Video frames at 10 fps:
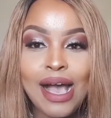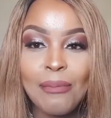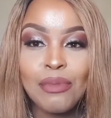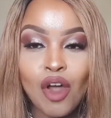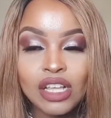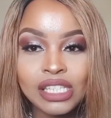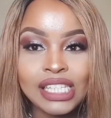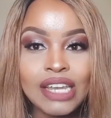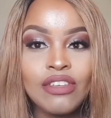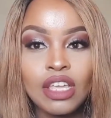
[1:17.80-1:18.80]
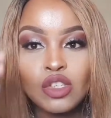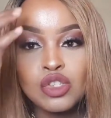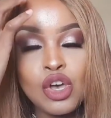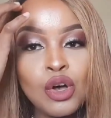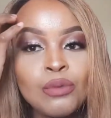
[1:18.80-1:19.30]
bronzers and everything.
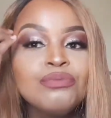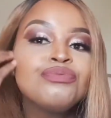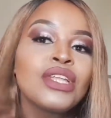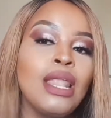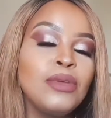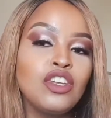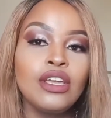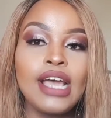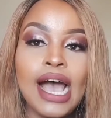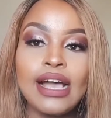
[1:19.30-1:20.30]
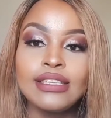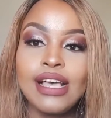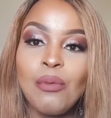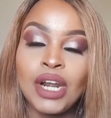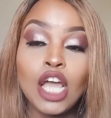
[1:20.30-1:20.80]
So let me show you guys
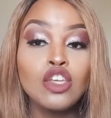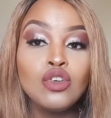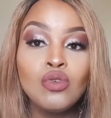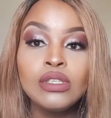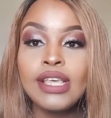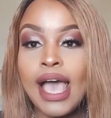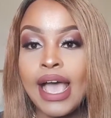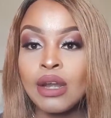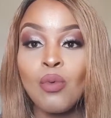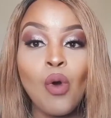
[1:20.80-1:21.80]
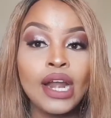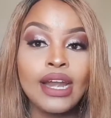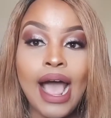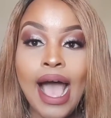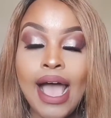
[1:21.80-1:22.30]
what I use and what
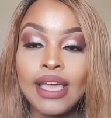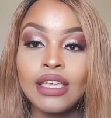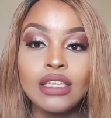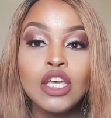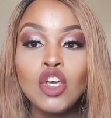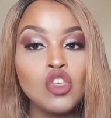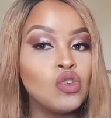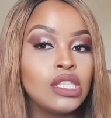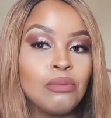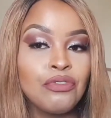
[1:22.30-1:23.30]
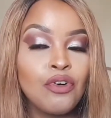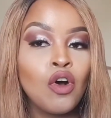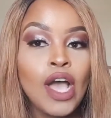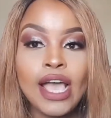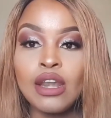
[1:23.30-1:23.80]
I use them
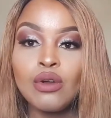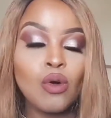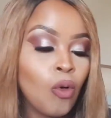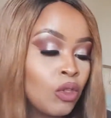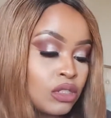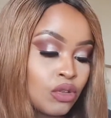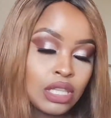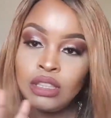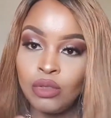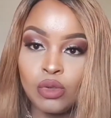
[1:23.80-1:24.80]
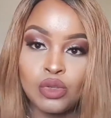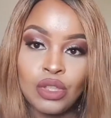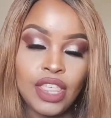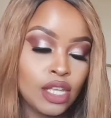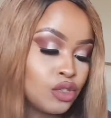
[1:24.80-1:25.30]
for and all those
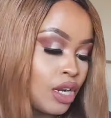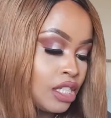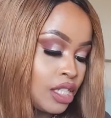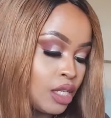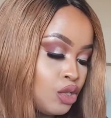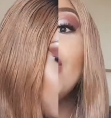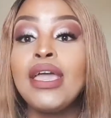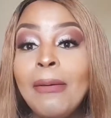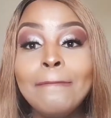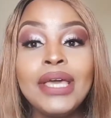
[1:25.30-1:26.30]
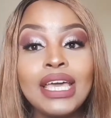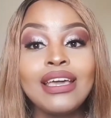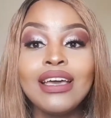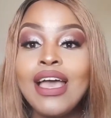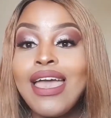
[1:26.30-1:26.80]
good things. So I am a
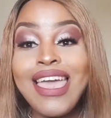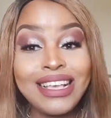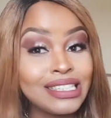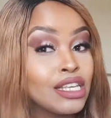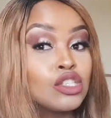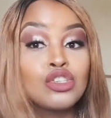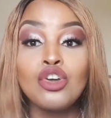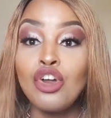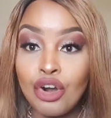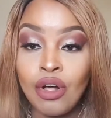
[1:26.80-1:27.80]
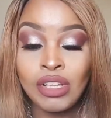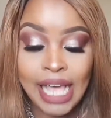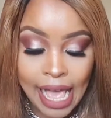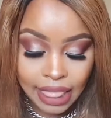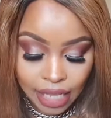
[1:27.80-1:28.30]
big Essence girl because
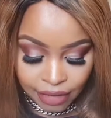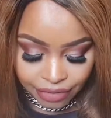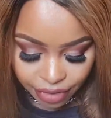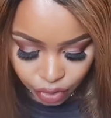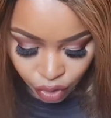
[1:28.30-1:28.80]
I love